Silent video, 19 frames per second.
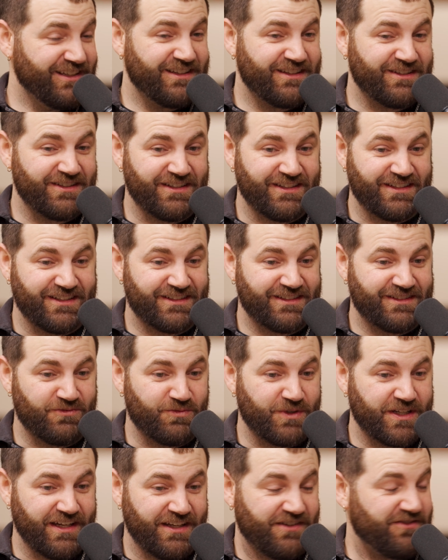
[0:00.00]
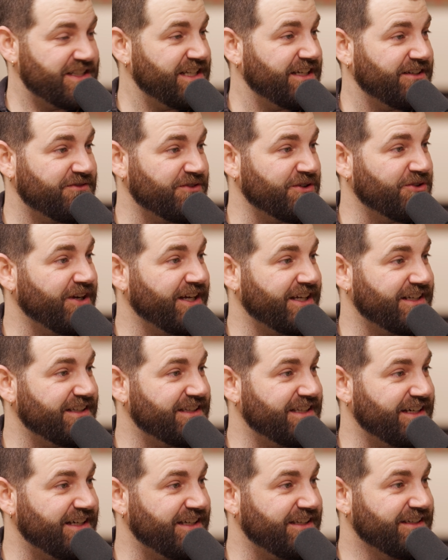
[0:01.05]
that we kind of take for
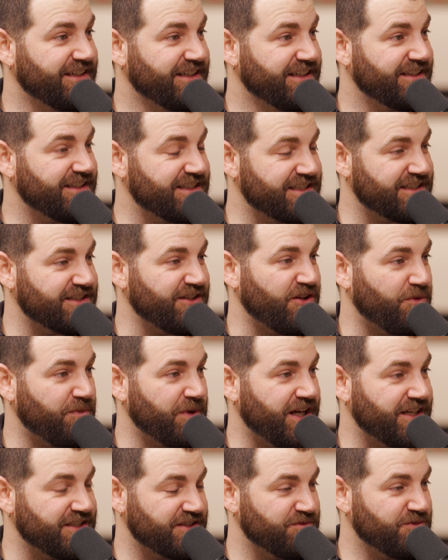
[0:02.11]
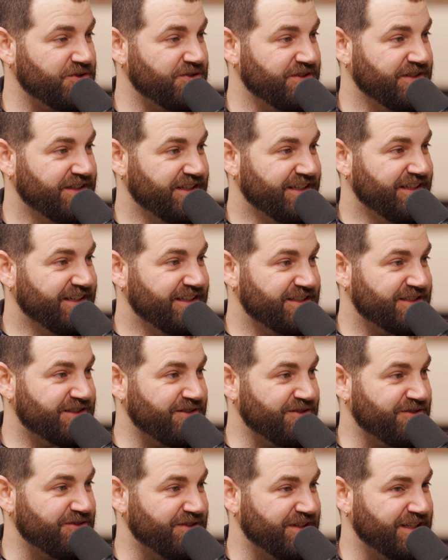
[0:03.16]
granted that this is all possible.
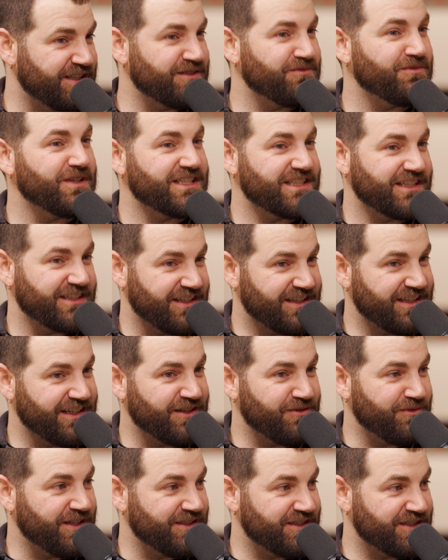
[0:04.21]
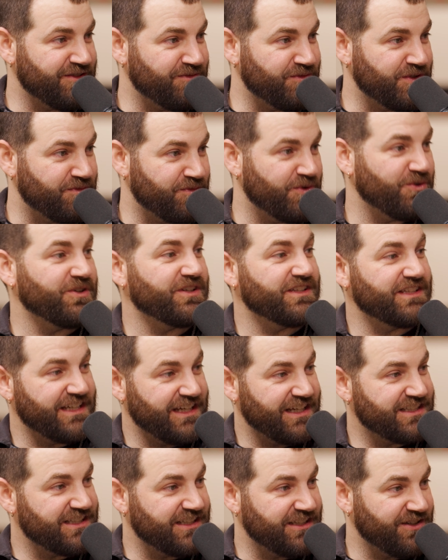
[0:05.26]
So it's amazing to think about someone born in the
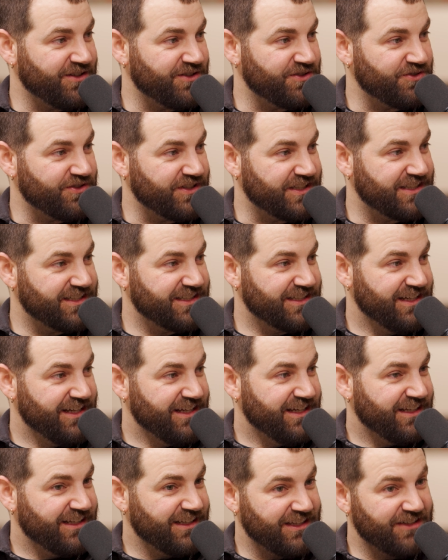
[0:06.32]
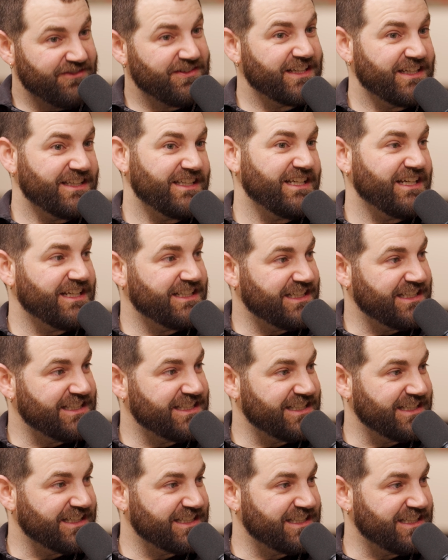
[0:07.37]
1800s, living in the
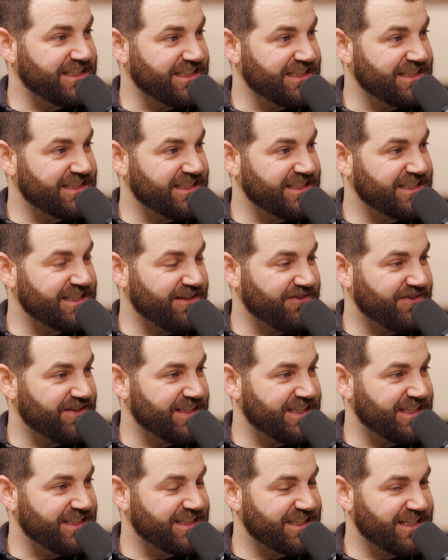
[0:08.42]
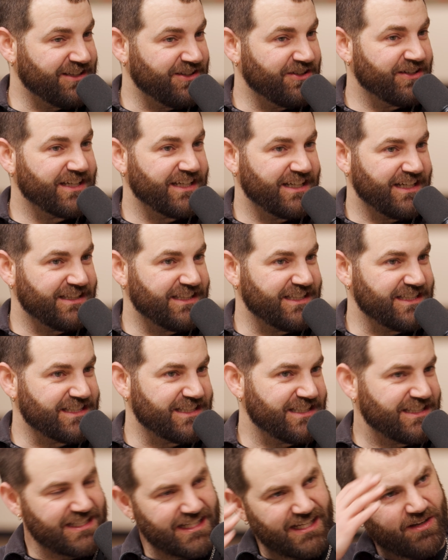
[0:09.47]
1960s and 70s, and looking at this
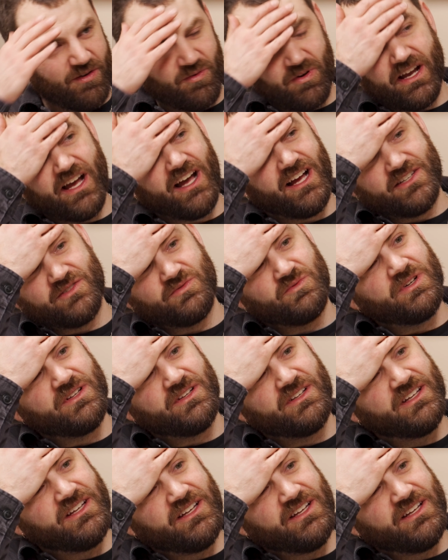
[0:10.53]
and saying, gosh, what